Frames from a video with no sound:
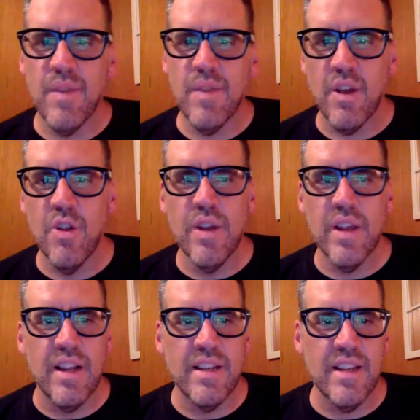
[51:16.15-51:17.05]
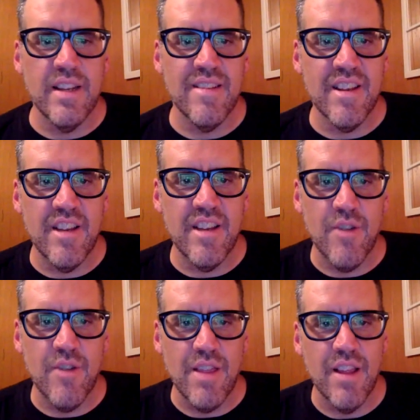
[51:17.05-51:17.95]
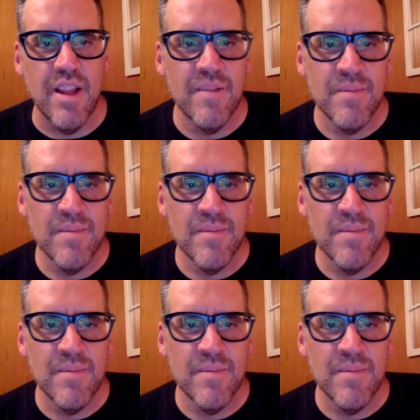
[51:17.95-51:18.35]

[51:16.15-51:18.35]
including a 1960s Strathala.